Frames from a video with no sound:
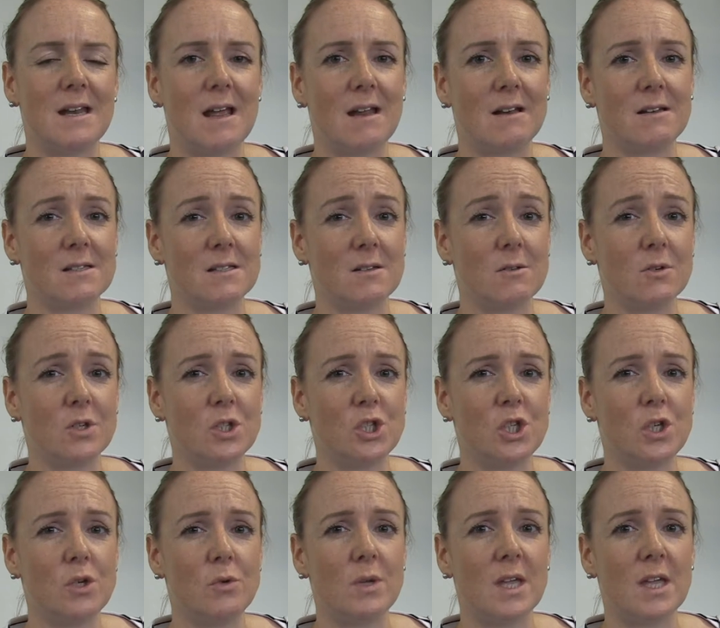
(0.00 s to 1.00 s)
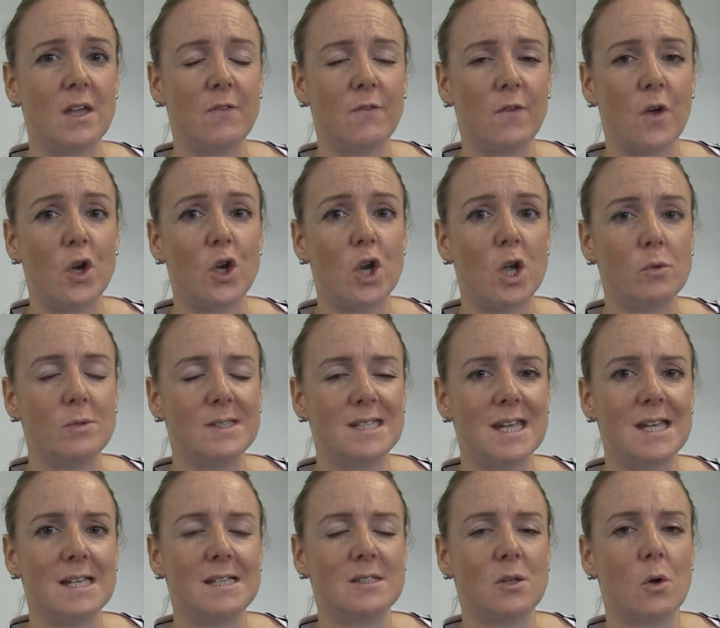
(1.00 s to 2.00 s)
and as long as you give
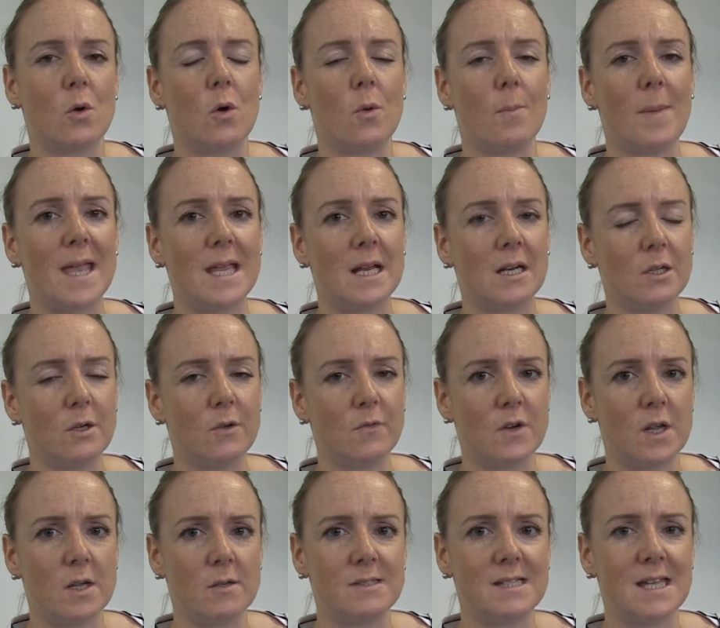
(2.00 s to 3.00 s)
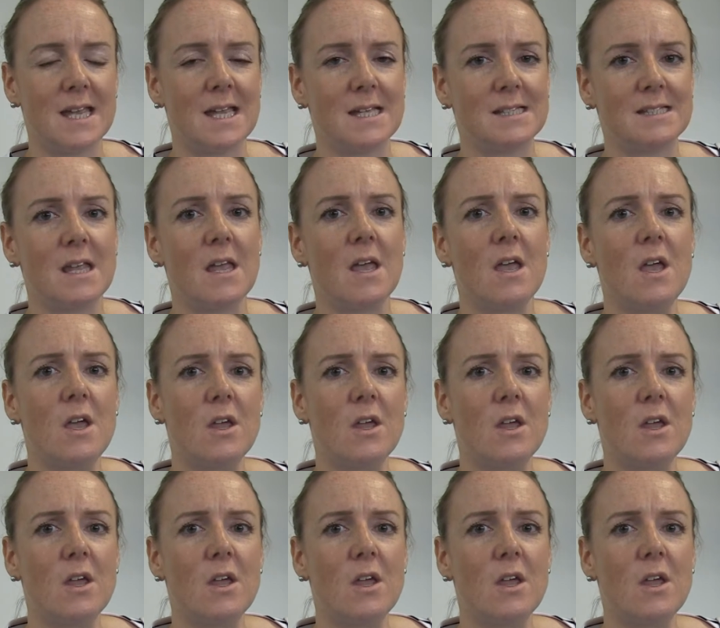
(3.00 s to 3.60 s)
notice or pay in lieu of notice,